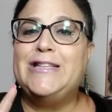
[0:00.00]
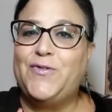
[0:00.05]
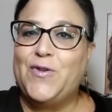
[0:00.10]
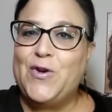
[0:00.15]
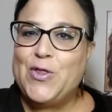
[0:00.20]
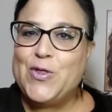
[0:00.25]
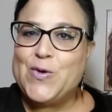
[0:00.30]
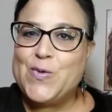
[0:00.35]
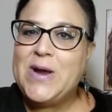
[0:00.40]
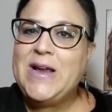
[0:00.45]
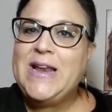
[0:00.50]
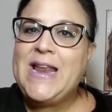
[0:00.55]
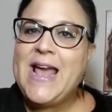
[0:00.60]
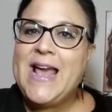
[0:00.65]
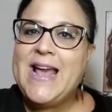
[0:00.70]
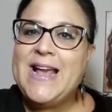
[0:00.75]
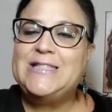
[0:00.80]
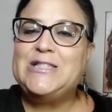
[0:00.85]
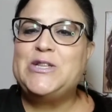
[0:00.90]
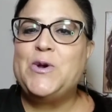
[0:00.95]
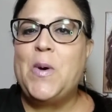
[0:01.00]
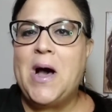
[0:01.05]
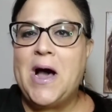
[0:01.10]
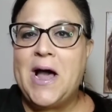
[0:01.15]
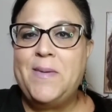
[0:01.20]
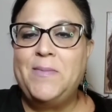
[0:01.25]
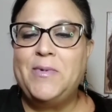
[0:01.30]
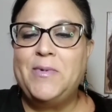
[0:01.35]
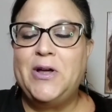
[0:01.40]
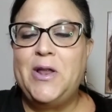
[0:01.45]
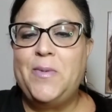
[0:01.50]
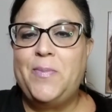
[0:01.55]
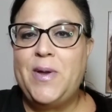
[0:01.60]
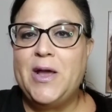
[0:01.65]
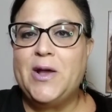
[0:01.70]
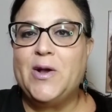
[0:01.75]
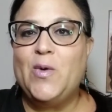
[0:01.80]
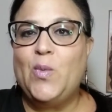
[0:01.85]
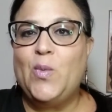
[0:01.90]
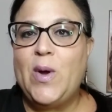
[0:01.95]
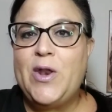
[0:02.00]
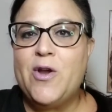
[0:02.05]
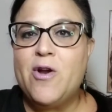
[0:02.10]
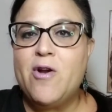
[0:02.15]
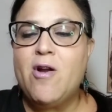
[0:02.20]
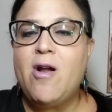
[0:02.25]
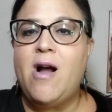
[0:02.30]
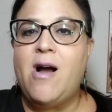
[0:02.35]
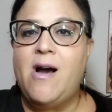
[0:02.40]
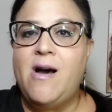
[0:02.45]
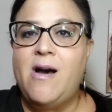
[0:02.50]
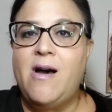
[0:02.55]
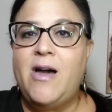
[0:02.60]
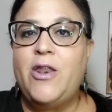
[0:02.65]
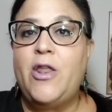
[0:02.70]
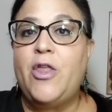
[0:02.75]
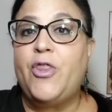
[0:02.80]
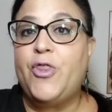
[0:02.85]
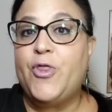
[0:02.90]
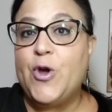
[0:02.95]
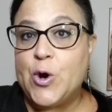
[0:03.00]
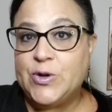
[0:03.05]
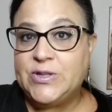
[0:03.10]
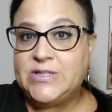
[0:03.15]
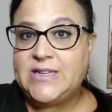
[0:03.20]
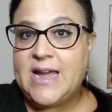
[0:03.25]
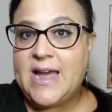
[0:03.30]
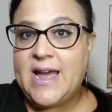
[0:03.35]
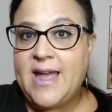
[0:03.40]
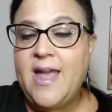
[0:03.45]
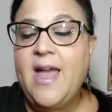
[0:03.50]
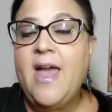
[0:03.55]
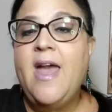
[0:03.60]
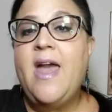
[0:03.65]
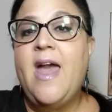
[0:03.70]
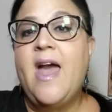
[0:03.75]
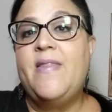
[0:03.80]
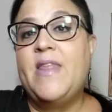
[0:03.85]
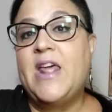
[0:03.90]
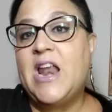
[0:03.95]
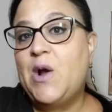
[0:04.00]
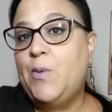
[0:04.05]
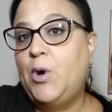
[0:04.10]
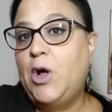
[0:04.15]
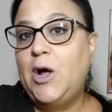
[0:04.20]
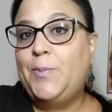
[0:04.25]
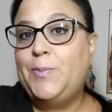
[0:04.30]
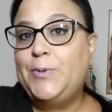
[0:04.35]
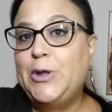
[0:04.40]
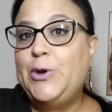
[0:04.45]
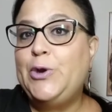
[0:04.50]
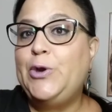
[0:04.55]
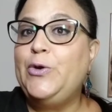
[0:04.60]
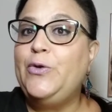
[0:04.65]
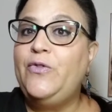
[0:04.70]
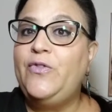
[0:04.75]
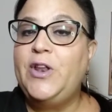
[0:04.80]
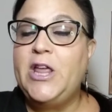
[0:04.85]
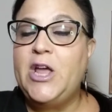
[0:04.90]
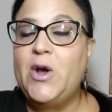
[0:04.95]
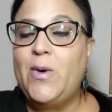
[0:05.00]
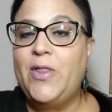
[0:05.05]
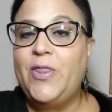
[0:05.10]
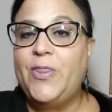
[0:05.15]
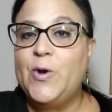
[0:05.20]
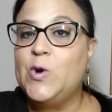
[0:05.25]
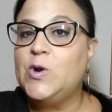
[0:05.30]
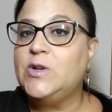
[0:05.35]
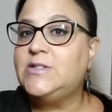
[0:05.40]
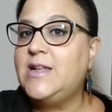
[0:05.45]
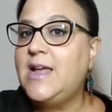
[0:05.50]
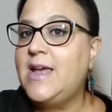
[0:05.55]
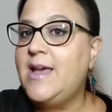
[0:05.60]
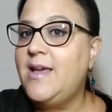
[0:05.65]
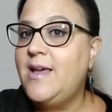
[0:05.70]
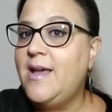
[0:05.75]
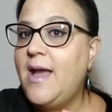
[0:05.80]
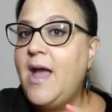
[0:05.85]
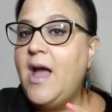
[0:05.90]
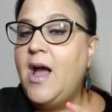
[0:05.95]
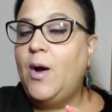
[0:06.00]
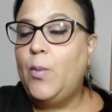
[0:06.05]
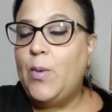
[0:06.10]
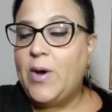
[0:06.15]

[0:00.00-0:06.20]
It's for three days, so I'm going to pick a winner on Thursday, and then I will upload a new video on Thursday